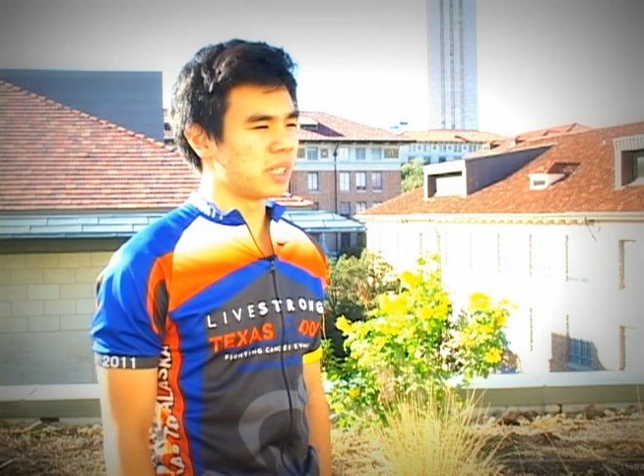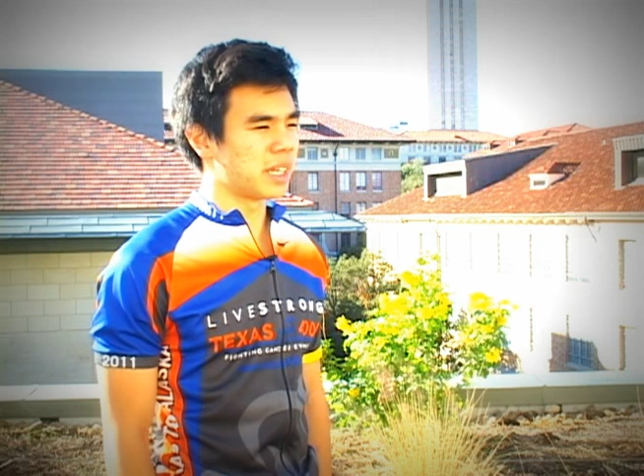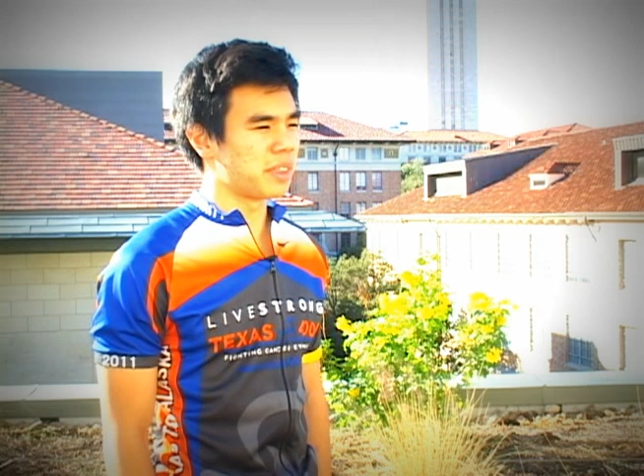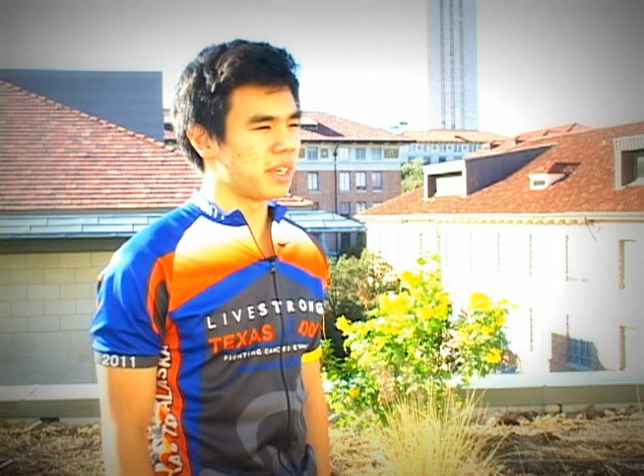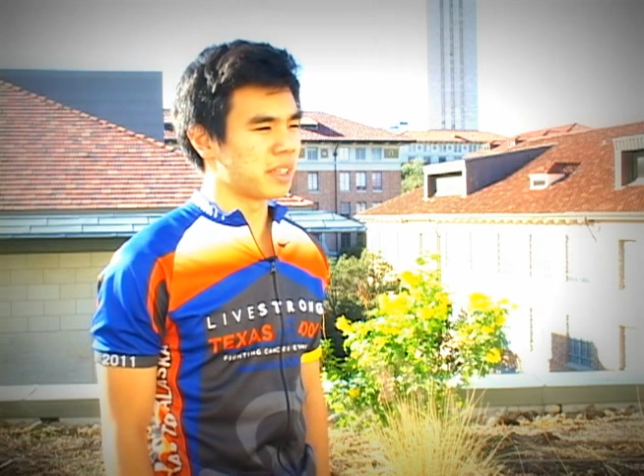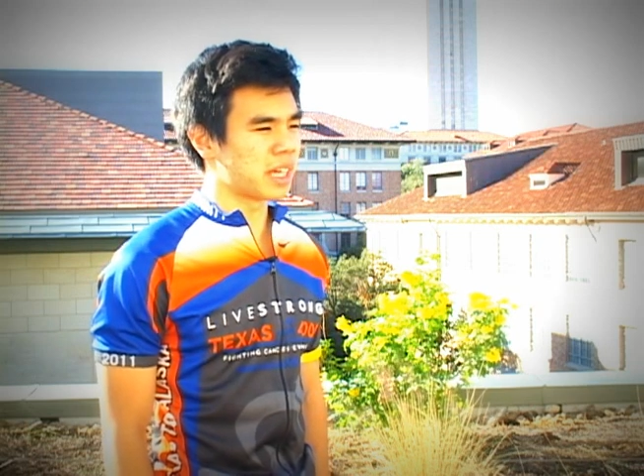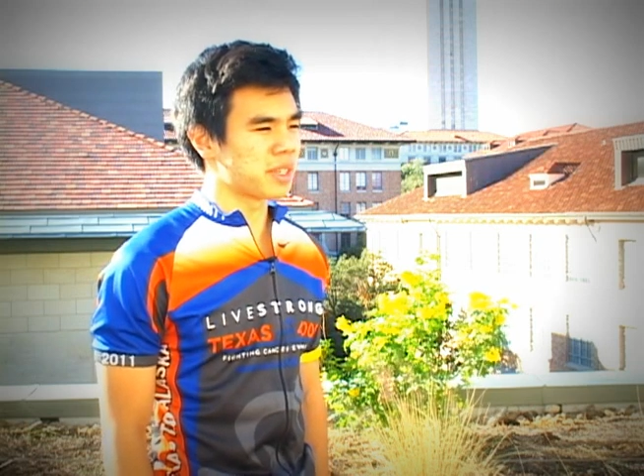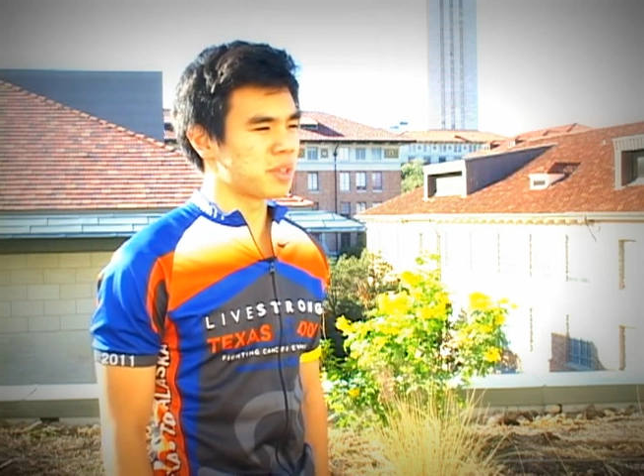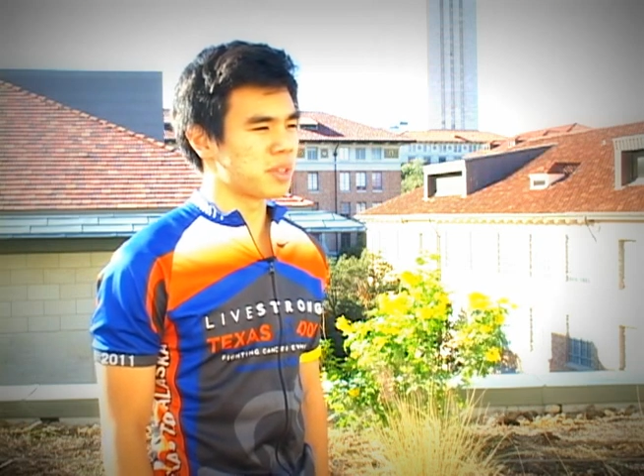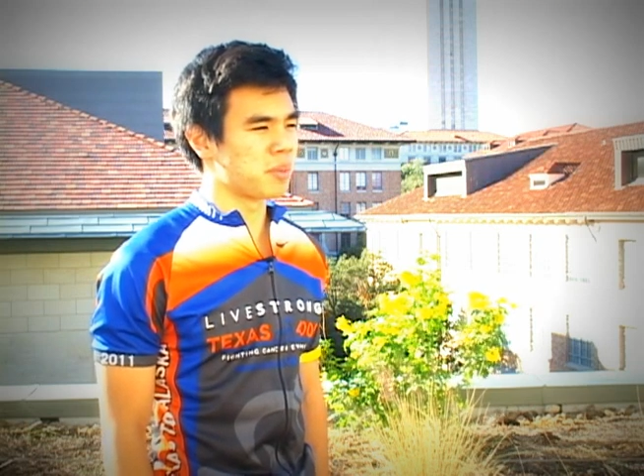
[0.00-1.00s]
And I think
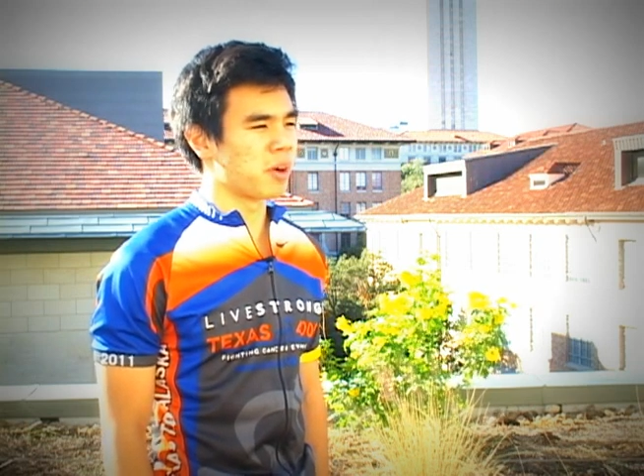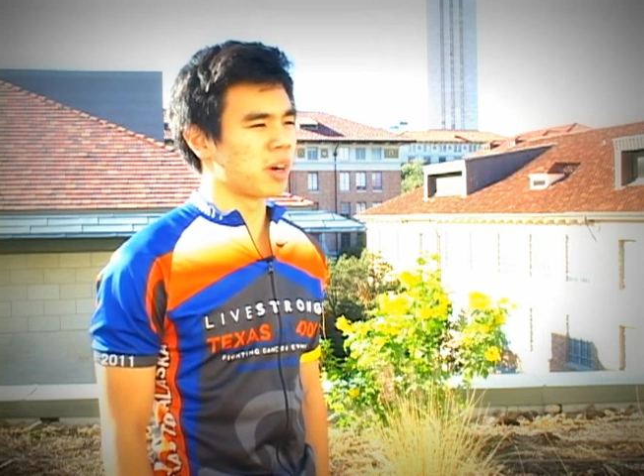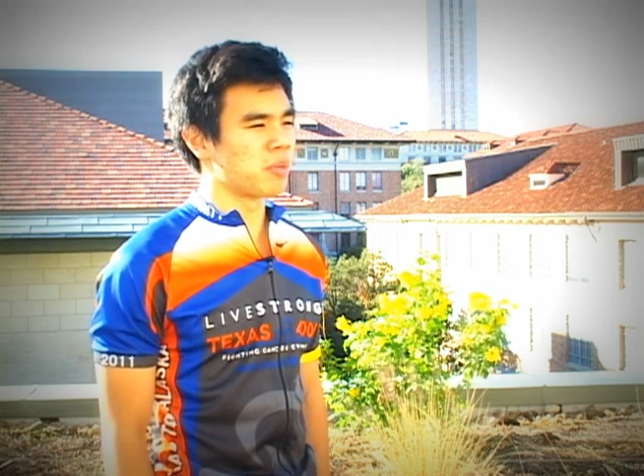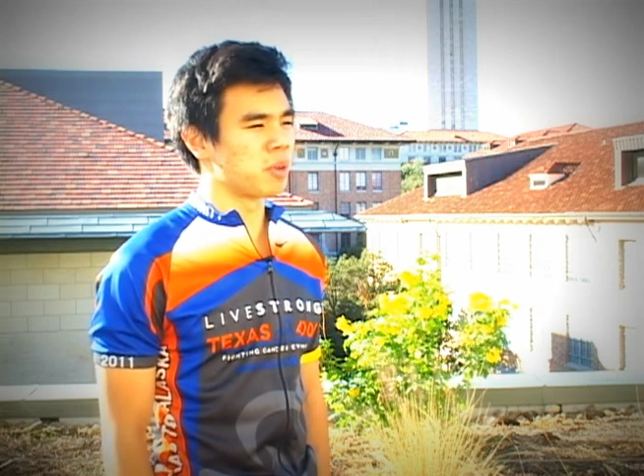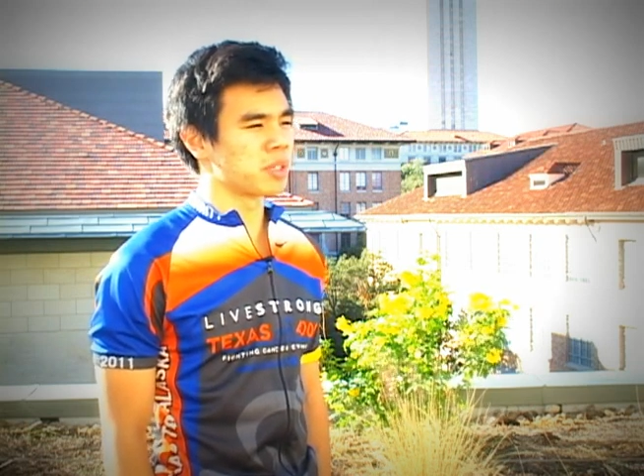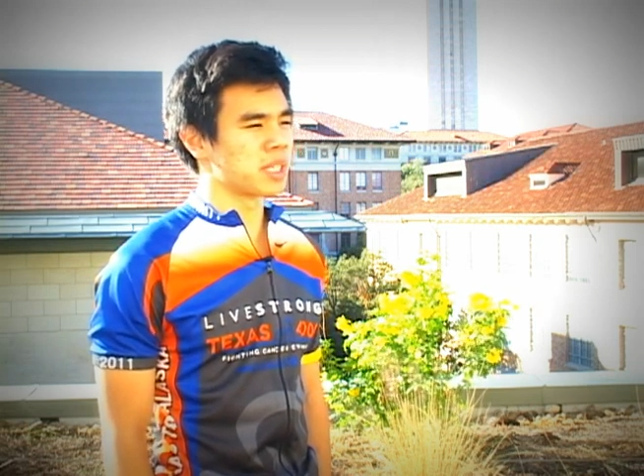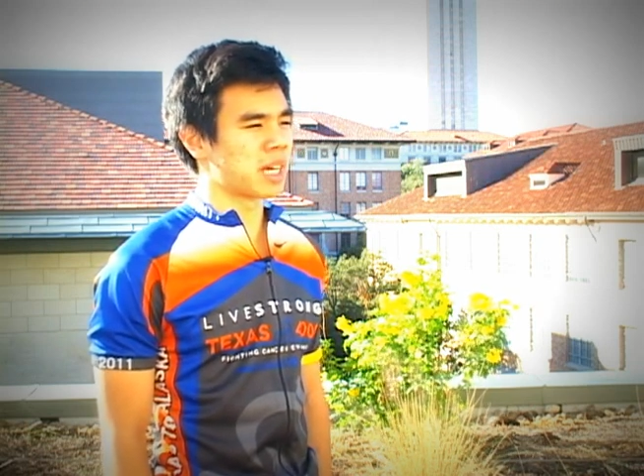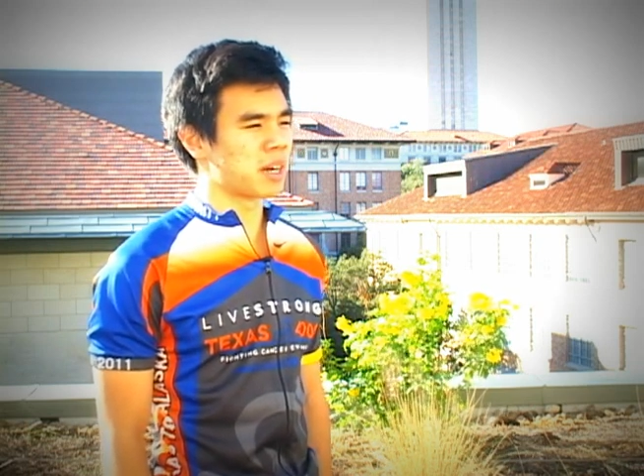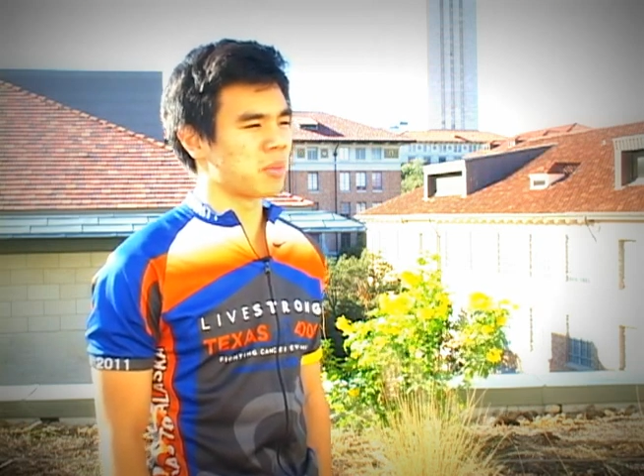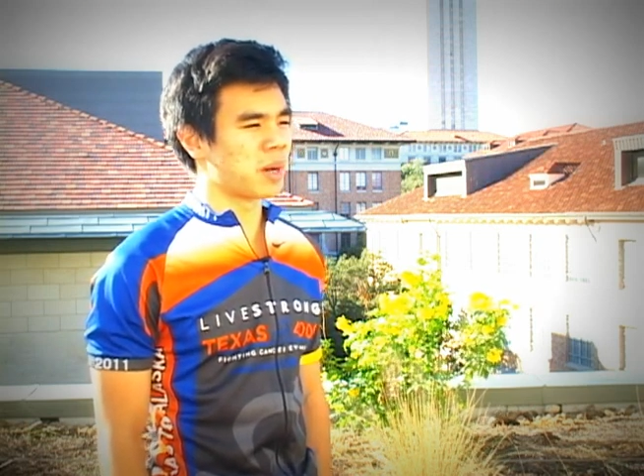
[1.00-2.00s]
that's the part I'm most
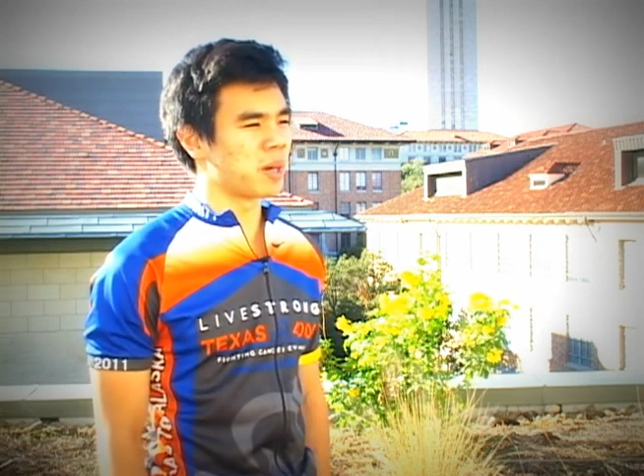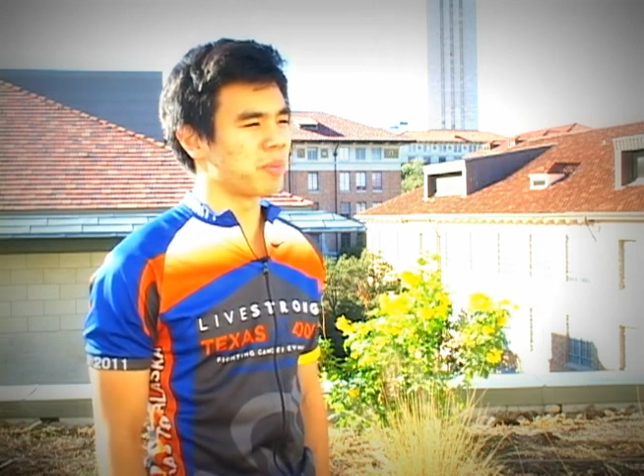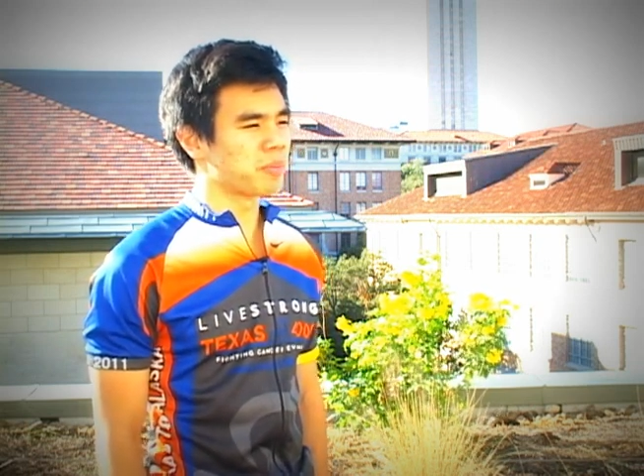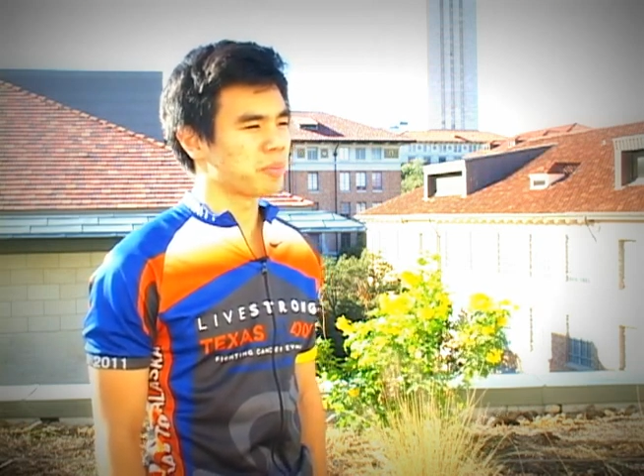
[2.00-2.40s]
excited about,